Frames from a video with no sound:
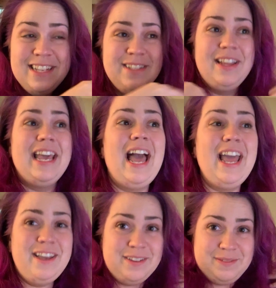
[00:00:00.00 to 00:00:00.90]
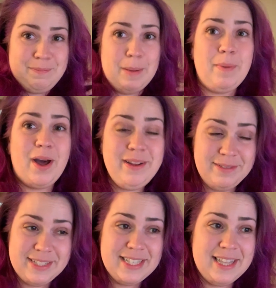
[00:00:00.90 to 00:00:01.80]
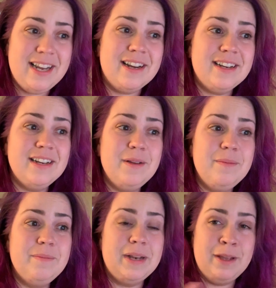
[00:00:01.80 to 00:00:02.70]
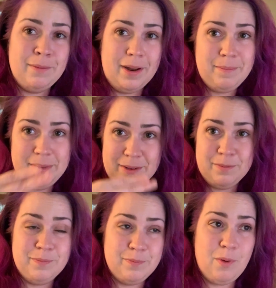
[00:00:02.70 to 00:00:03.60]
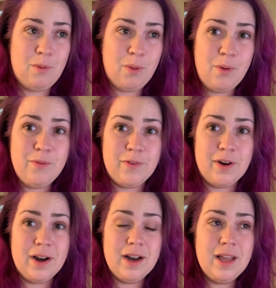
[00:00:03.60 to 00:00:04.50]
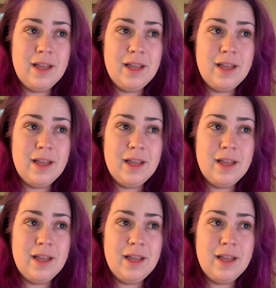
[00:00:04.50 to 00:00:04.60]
So like my body was in there, but he wanted me to roll over,